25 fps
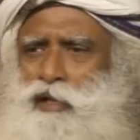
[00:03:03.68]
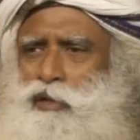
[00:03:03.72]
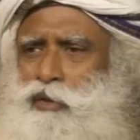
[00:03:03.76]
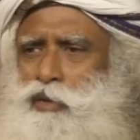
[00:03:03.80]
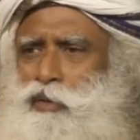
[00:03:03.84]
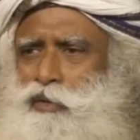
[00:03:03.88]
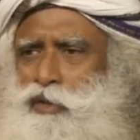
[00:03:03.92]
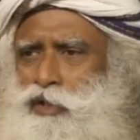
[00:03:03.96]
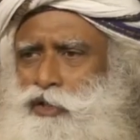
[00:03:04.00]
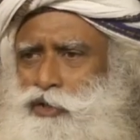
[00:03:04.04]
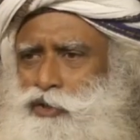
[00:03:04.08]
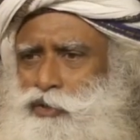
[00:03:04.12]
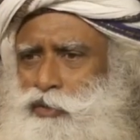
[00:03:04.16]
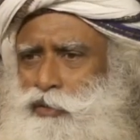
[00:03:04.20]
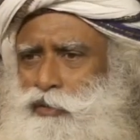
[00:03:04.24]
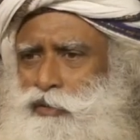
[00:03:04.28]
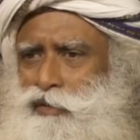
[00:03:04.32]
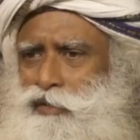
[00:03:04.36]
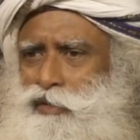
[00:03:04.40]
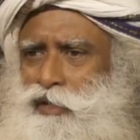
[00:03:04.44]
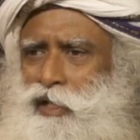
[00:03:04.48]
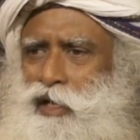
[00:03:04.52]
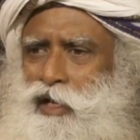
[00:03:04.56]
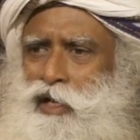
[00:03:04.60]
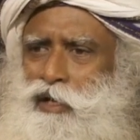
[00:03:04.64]
rituals,
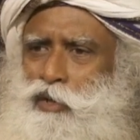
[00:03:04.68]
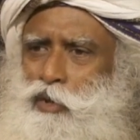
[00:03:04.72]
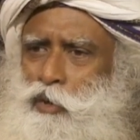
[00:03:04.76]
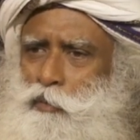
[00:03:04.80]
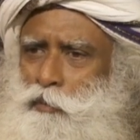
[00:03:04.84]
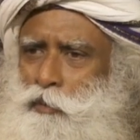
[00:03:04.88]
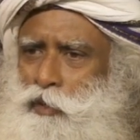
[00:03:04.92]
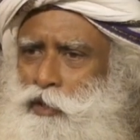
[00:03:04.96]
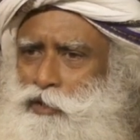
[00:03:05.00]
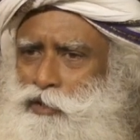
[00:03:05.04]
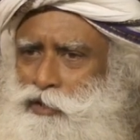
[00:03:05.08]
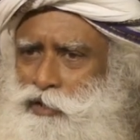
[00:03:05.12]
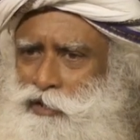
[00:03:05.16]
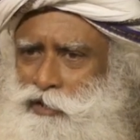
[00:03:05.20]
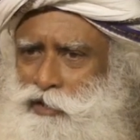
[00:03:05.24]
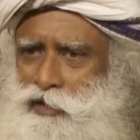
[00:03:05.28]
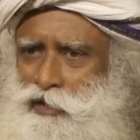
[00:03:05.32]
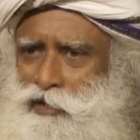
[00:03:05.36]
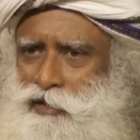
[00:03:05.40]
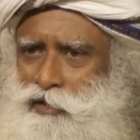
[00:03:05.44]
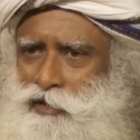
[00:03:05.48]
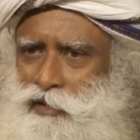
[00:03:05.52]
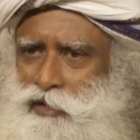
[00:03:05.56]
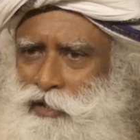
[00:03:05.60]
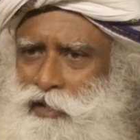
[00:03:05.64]
there are no
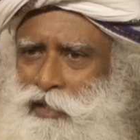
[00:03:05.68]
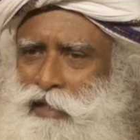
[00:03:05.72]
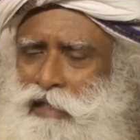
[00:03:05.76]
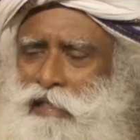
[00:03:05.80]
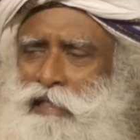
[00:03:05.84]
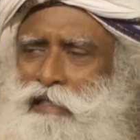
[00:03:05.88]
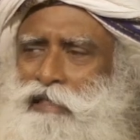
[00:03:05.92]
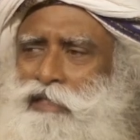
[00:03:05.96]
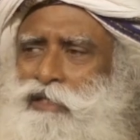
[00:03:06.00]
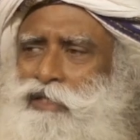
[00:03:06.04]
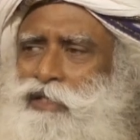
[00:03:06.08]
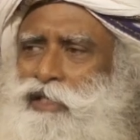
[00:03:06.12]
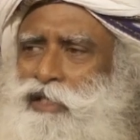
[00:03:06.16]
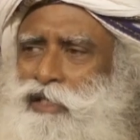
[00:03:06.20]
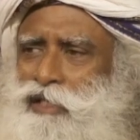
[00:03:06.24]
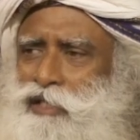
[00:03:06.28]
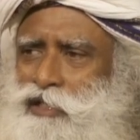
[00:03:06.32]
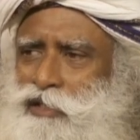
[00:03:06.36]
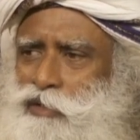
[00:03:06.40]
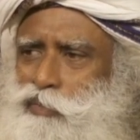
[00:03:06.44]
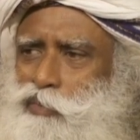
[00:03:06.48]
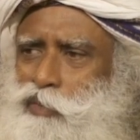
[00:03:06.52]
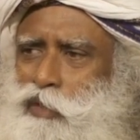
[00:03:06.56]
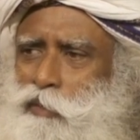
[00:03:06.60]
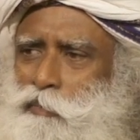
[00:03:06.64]
processes, just
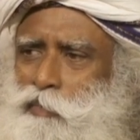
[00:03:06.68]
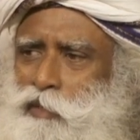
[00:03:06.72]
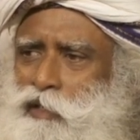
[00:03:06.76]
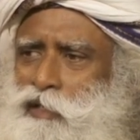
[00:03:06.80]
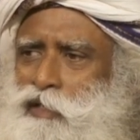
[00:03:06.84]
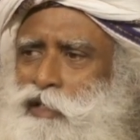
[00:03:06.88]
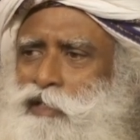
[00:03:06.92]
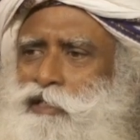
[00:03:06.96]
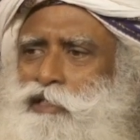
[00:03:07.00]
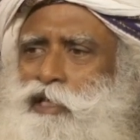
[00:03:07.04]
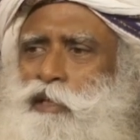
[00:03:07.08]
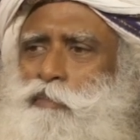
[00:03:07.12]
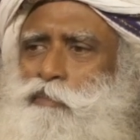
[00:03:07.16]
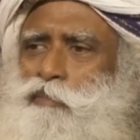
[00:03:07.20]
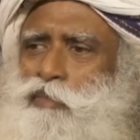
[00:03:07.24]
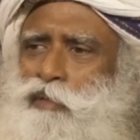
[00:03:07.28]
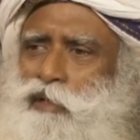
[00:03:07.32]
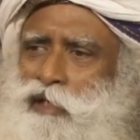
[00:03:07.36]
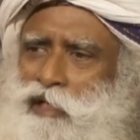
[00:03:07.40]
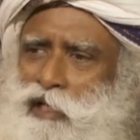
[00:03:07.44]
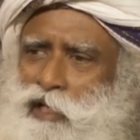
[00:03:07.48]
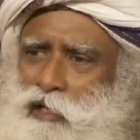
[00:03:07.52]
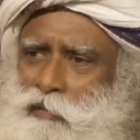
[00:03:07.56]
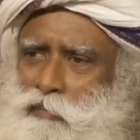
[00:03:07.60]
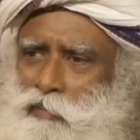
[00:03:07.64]
sweeping the temple,
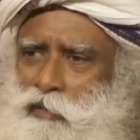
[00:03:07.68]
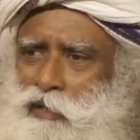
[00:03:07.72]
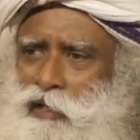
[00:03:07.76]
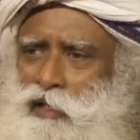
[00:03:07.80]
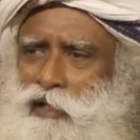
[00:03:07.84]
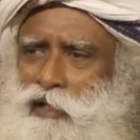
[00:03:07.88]
keeping it